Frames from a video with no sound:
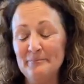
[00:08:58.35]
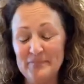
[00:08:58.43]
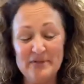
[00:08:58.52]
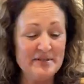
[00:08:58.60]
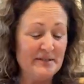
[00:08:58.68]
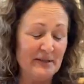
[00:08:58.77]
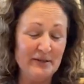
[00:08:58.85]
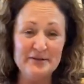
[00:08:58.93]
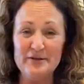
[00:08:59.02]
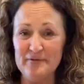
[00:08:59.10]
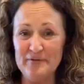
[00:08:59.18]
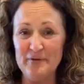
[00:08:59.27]
This is a little
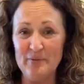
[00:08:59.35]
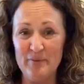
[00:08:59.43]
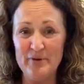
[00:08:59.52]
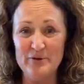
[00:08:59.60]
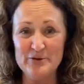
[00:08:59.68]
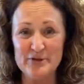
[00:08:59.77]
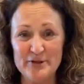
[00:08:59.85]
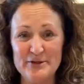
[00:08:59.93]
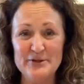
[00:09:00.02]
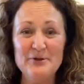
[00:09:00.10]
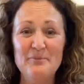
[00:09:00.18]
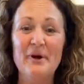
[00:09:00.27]
different than what we usually
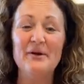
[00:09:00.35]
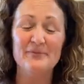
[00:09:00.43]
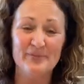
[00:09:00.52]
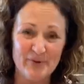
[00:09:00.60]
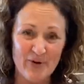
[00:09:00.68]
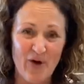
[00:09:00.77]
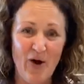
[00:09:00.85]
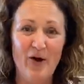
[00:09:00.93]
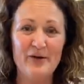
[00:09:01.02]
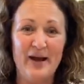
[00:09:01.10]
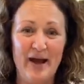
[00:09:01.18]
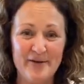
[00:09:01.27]
do, but we're all
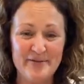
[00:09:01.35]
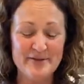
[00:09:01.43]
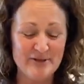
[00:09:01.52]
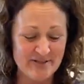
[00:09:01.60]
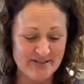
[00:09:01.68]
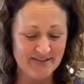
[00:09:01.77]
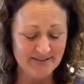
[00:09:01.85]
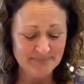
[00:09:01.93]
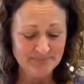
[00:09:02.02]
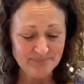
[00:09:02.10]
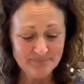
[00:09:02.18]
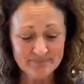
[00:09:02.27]
kind of adjusting.
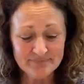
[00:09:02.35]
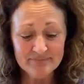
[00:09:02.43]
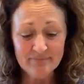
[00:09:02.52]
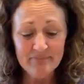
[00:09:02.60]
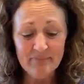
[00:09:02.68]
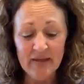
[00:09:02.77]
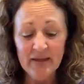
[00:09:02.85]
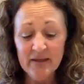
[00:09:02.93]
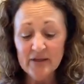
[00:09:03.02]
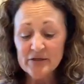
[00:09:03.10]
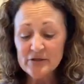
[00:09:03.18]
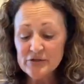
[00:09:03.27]

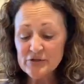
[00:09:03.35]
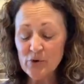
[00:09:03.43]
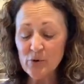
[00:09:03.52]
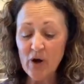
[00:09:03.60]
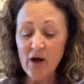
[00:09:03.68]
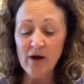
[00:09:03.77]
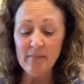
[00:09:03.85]
So I'm